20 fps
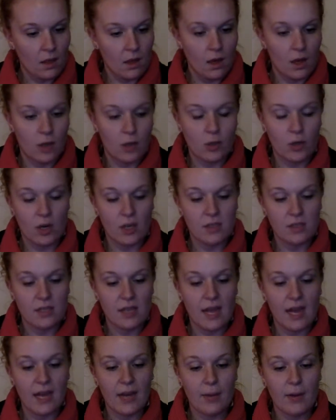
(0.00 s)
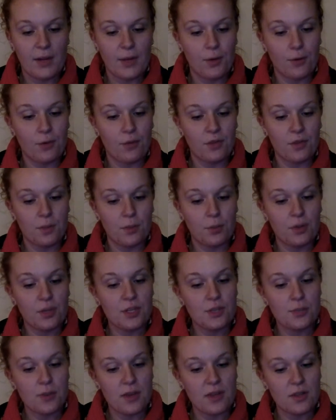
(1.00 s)
Across the highway and over the bridge
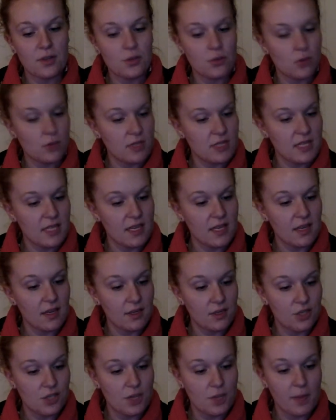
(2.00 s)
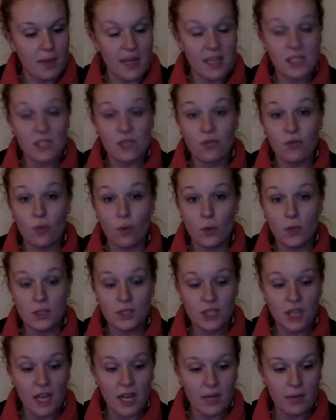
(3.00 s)
ran the tortilla. She passed 4
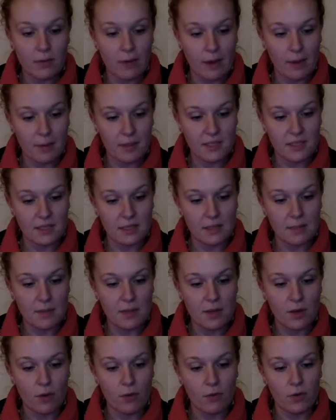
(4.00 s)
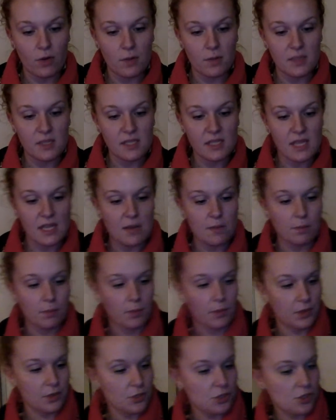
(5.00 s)
jackrabbits leaping over a mesquite
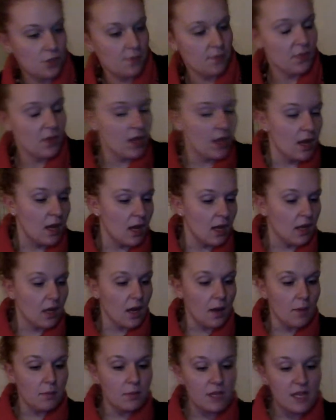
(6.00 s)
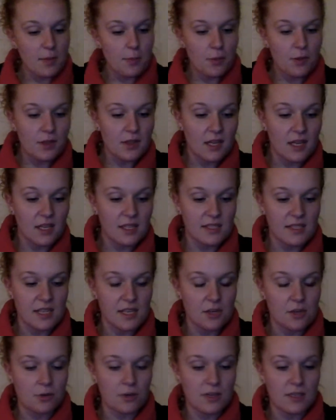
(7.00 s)
bush. "Come leap with us,
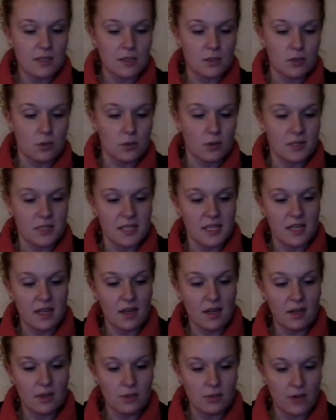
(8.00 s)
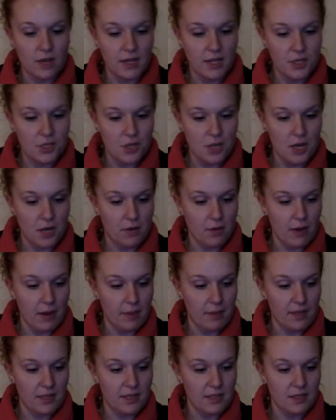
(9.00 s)
Senorita Tortilla," cried the
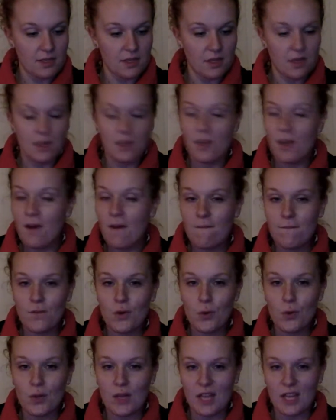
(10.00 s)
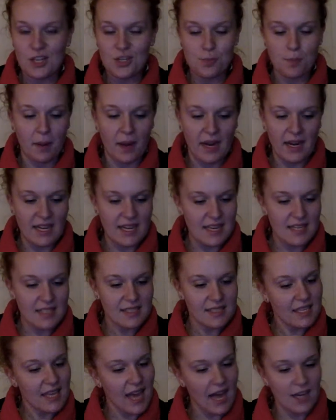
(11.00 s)
jackrabbits. "Foolish
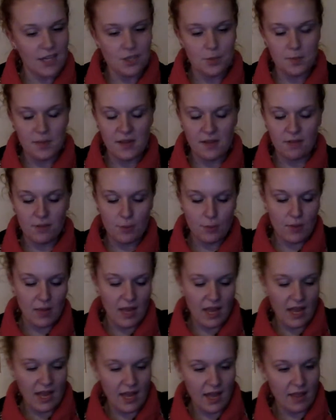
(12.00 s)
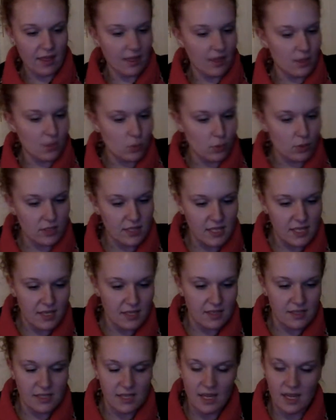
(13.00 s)
bunnies, catch me if you can," the
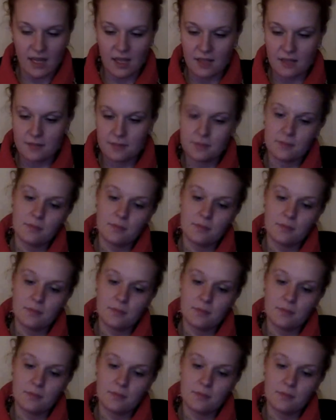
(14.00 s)
tortillas yelled.